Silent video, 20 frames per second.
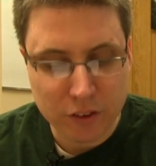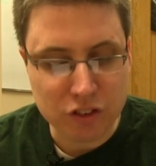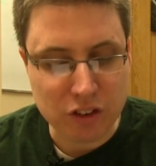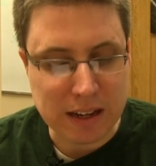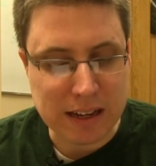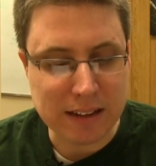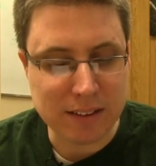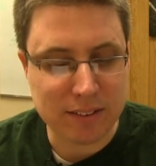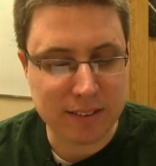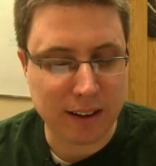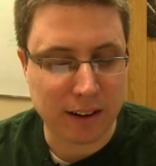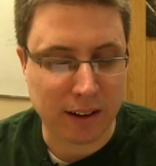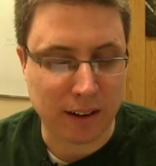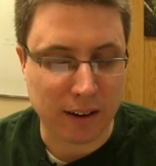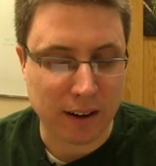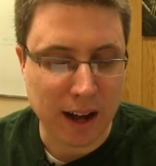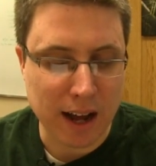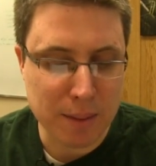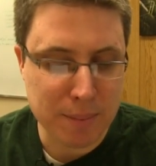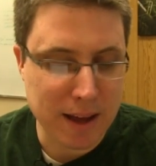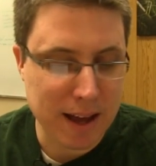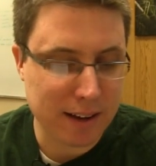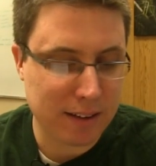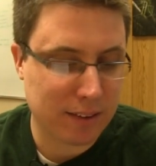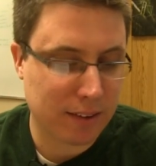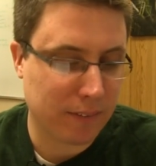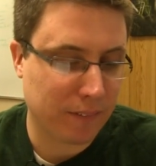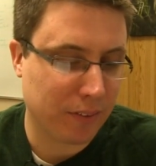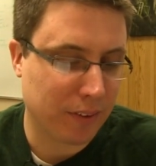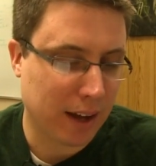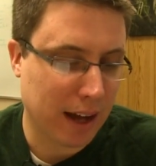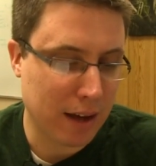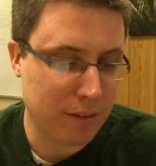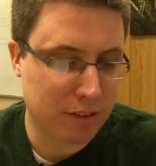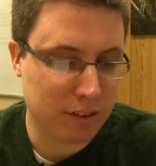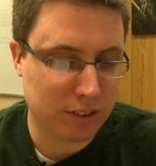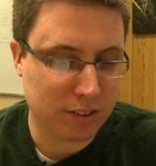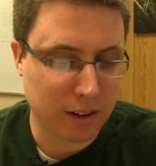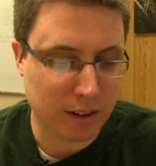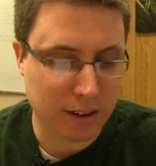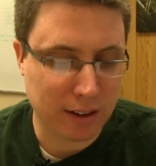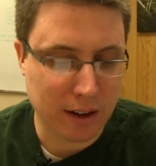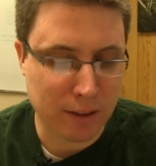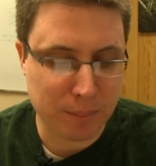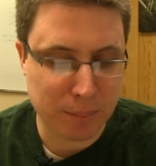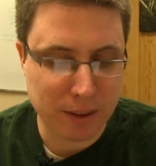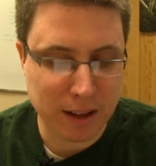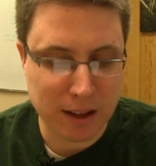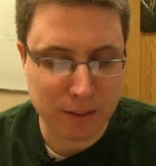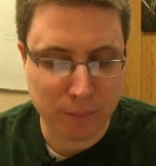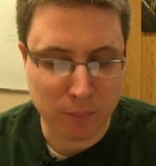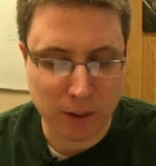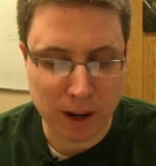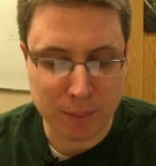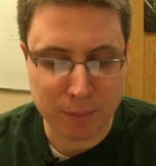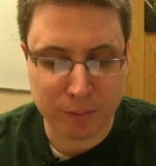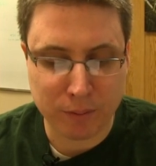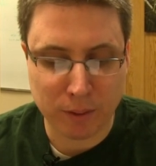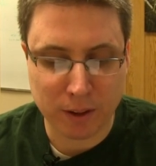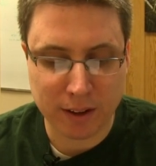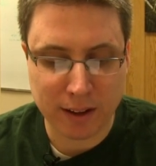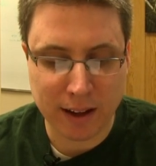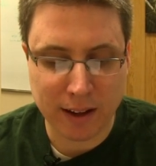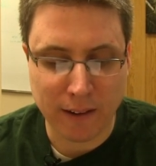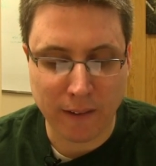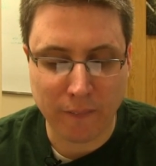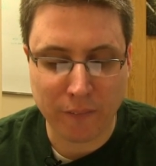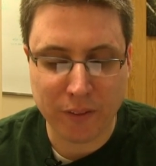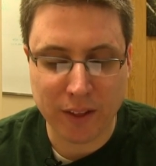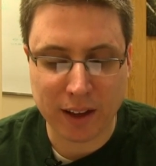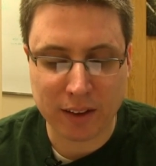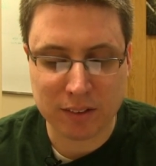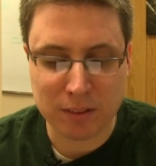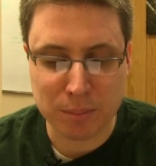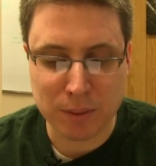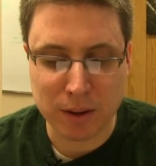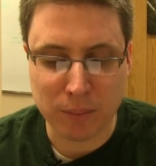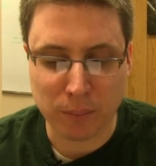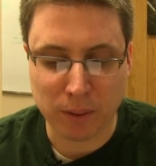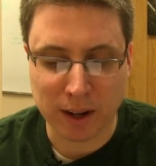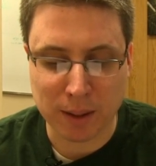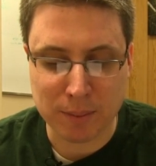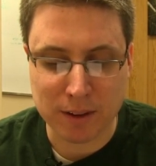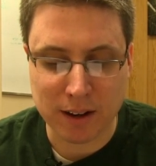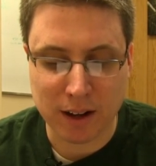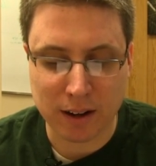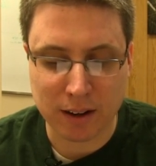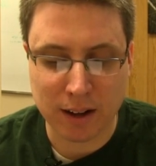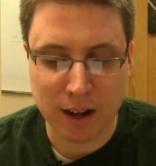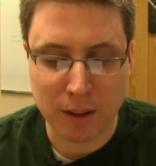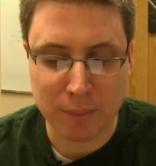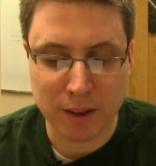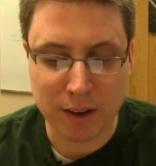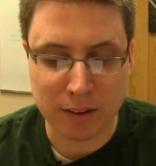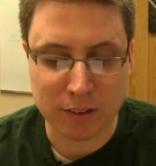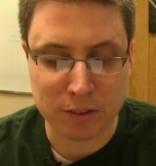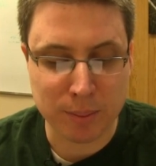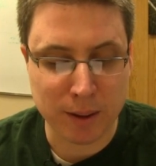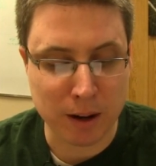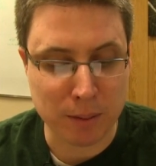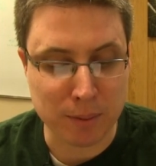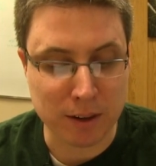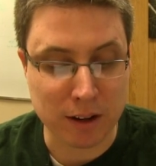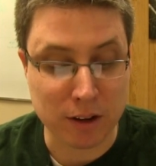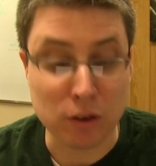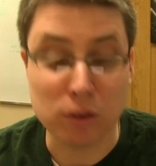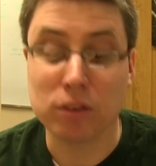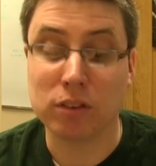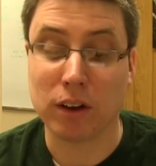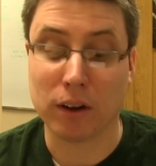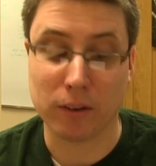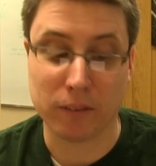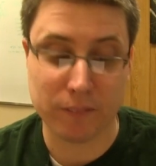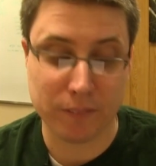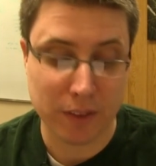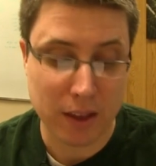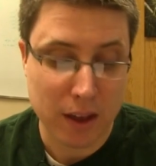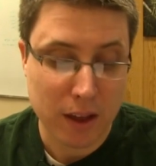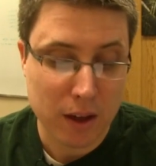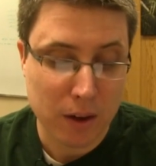Gene Stealer. Hi Matt. I've just started out playing Warhammer 40K, all thanks to miniwargaming.com that inspired me to do so.